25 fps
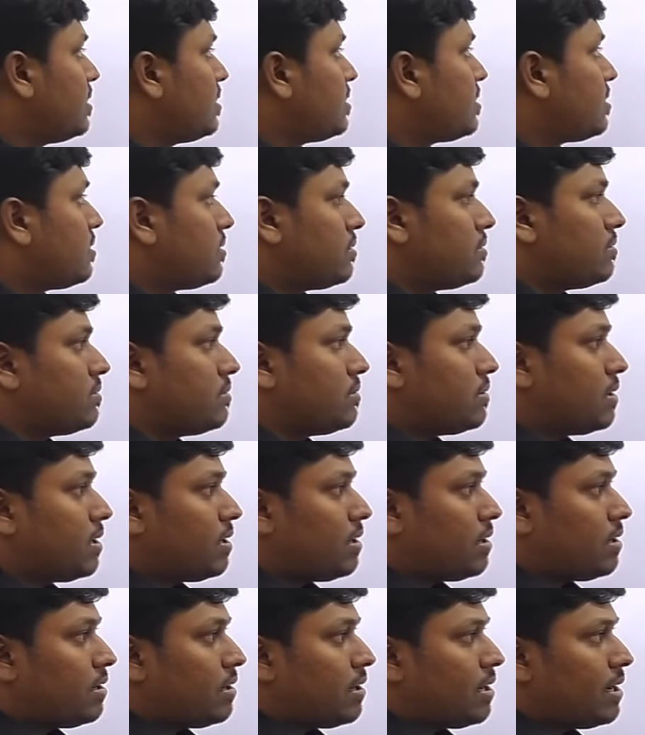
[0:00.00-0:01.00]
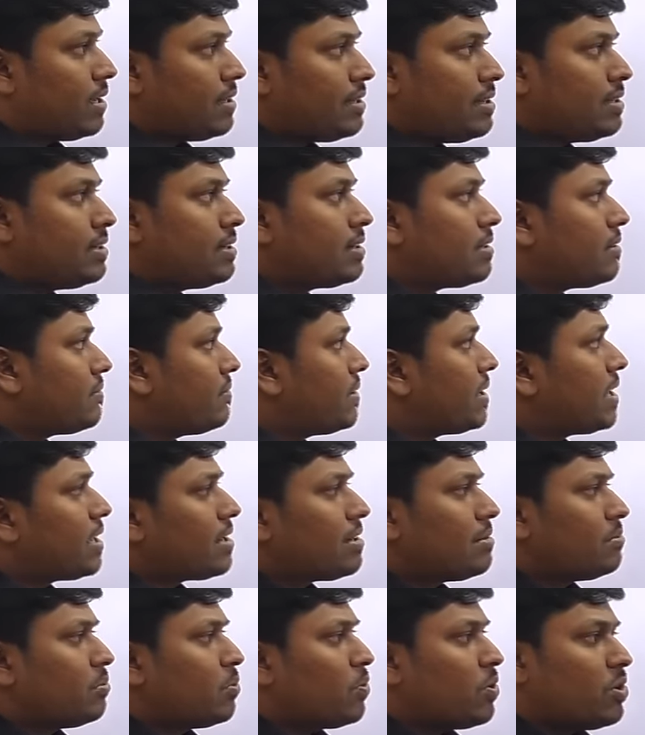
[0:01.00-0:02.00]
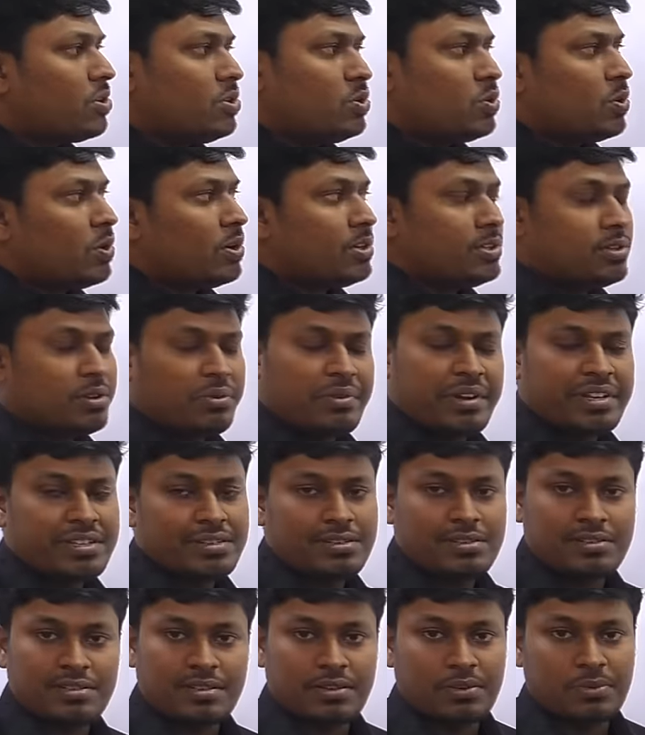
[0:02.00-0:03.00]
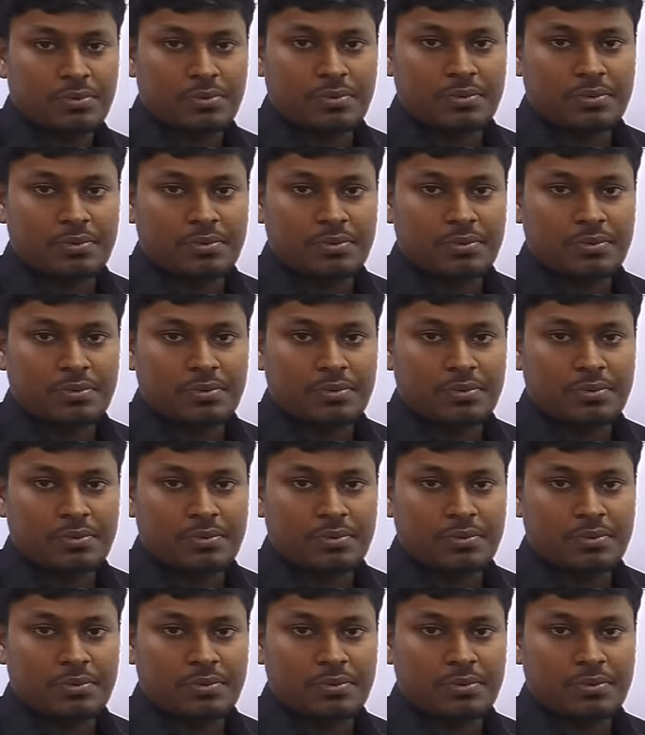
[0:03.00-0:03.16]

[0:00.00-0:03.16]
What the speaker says: So I think we can move on to all the questions now.